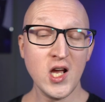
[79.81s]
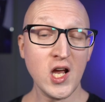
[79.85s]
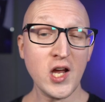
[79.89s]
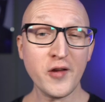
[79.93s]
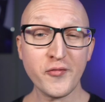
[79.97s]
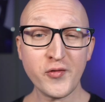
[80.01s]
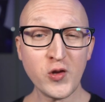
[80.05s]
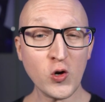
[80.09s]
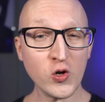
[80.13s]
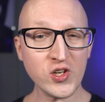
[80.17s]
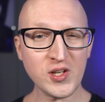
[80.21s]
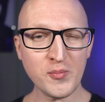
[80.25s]

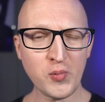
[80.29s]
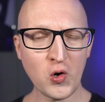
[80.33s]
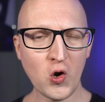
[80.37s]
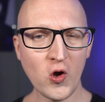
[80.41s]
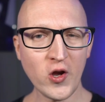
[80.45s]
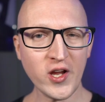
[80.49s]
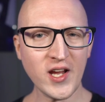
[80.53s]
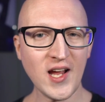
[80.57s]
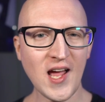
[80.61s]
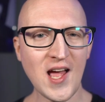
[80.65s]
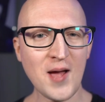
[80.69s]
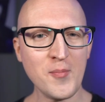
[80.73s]
If you're
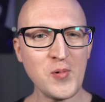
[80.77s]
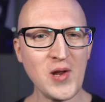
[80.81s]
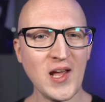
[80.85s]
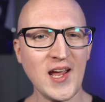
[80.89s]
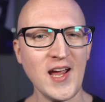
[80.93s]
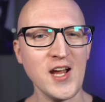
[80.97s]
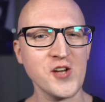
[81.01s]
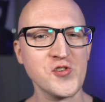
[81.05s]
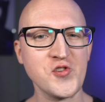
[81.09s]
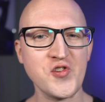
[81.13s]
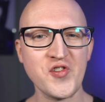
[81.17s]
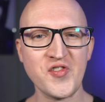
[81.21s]
deploying
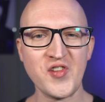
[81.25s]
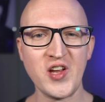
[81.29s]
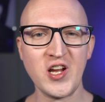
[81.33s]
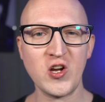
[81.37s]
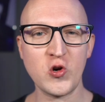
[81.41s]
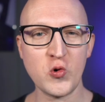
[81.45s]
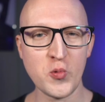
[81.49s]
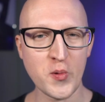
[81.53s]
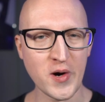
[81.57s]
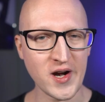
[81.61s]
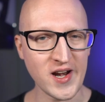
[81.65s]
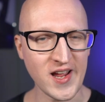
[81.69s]
applications in
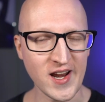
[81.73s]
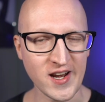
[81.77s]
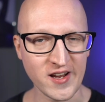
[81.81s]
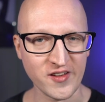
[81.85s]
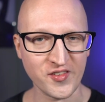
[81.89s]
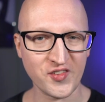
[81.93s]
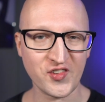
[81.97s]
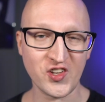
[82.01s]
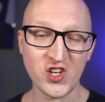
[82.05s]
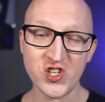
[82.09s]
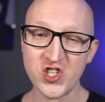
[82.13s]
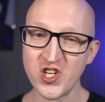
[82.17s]

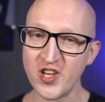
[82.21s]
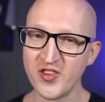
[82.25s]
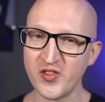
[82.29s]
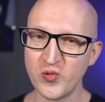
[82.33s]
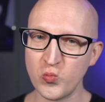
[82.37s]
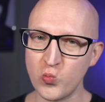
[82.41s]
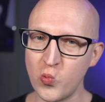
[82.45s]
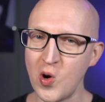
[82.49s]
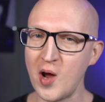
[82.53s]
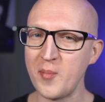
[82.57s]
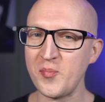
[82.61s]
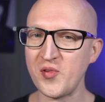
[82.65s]
Kubernetes, such as
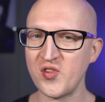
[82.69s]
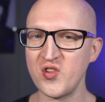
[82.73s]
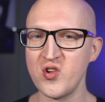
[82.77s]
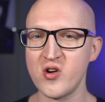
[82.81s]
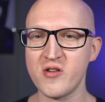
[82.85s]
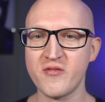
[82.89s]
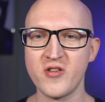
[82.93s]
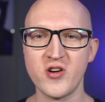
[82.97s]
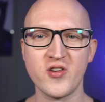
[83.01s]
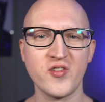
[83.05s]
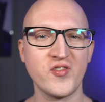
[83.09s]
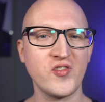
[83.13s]
web
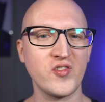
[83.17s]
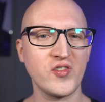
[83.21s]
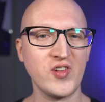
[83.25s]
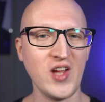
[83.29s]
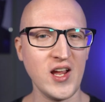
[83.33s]
servers,